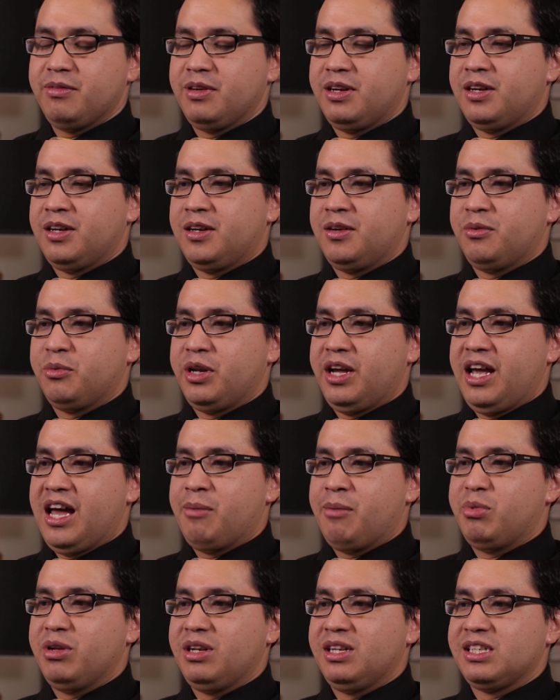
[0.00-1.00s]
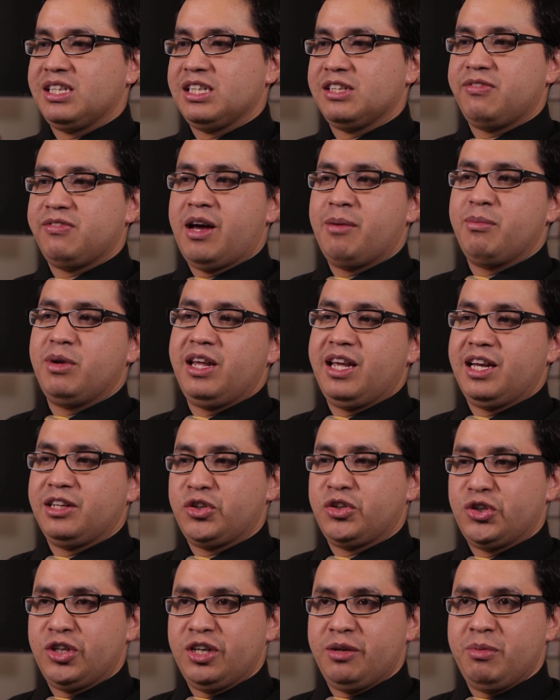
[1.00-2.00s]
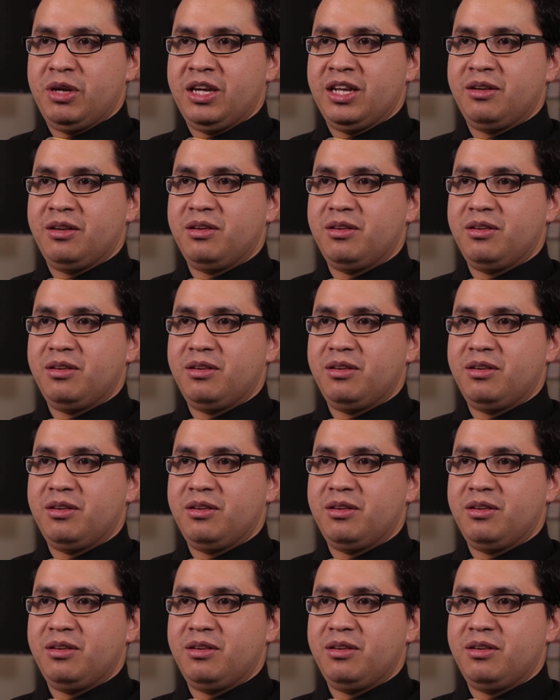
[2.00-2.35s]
Uh, what happened is his family had turned him in.